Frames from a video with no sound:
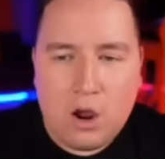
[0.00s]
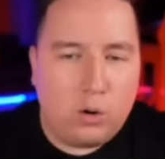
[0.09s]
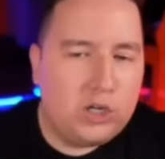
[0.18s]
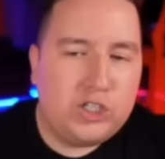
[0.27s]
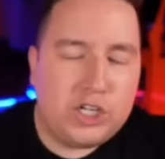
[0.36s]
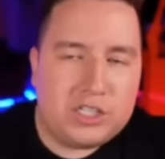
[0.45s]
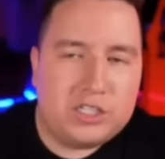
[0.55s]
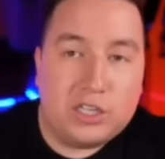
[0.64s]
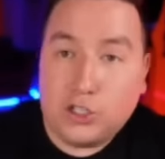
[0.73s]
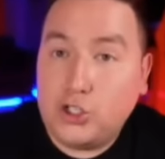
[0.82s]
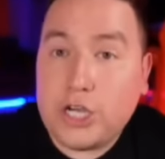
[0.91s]
or is just
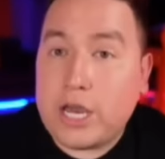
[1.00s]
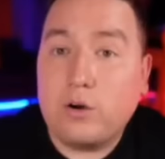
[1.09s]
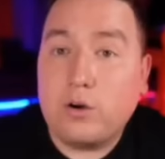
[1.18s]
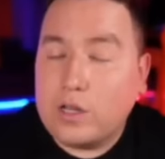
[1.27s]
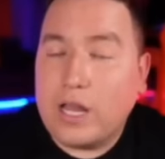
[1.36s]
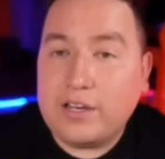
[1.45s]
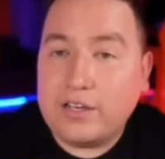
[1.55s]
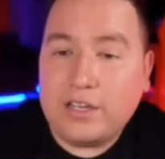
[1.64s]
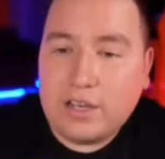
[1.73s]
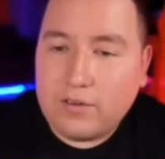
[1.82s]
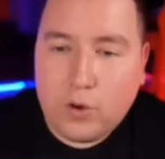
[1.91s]
the general
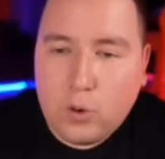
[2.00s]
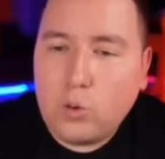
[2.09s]
idea of